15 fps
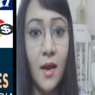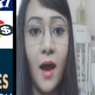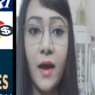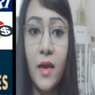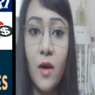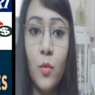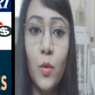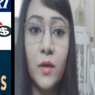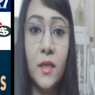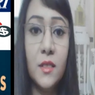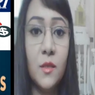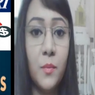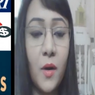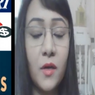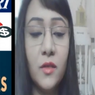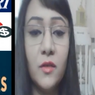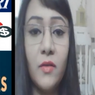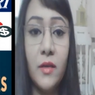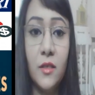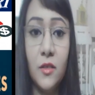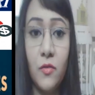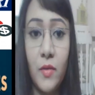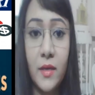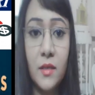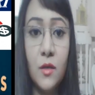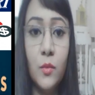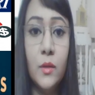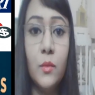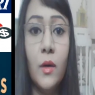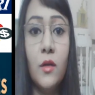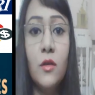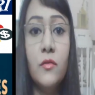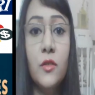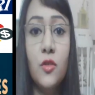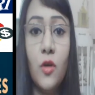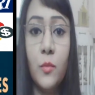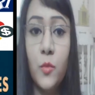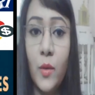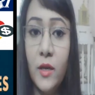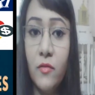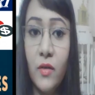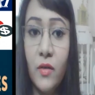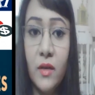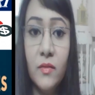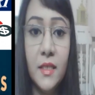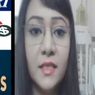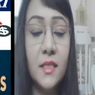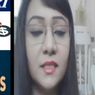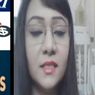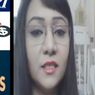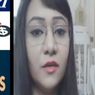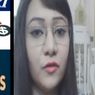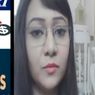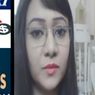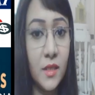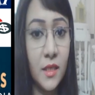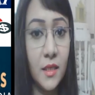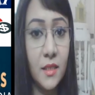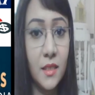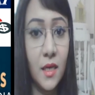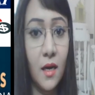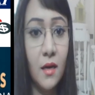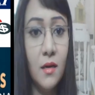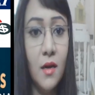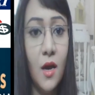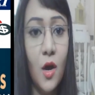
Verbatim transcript: I have worked as a partner and a director with one of the top 25 leading CA firms in India,